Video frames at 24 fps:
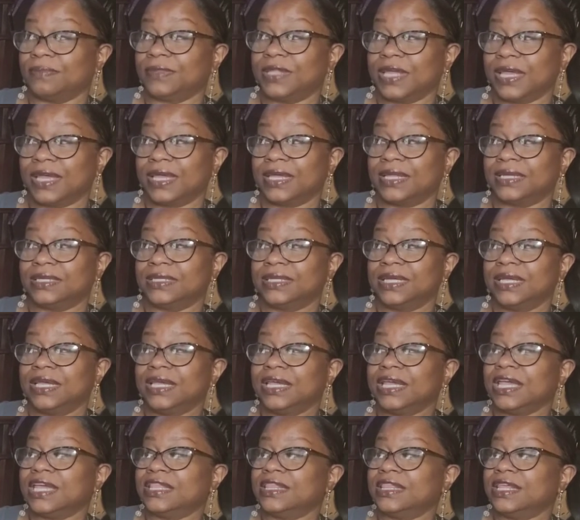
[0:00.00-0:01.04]
then
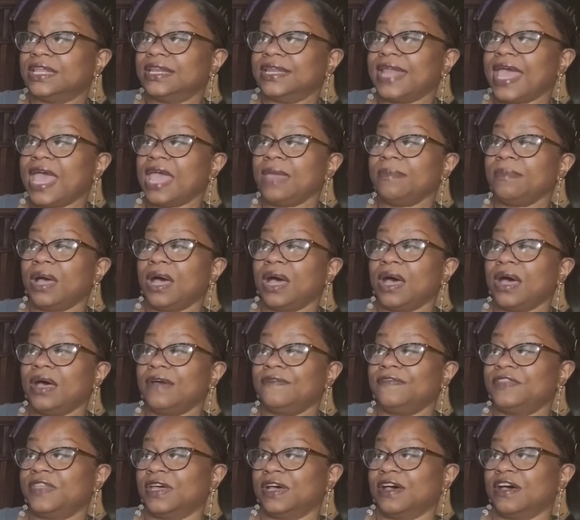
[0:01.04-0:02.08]
in the name
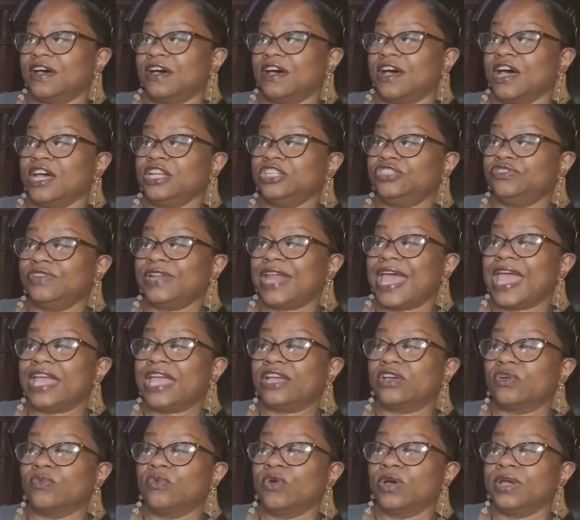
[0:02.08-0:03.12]
of the
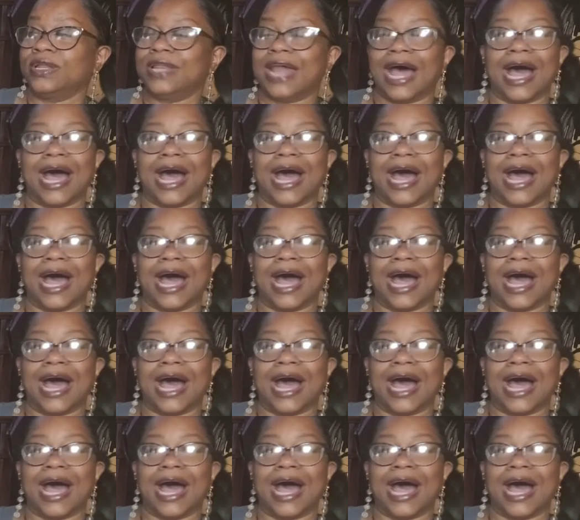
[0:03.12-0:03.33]
100-acre wood,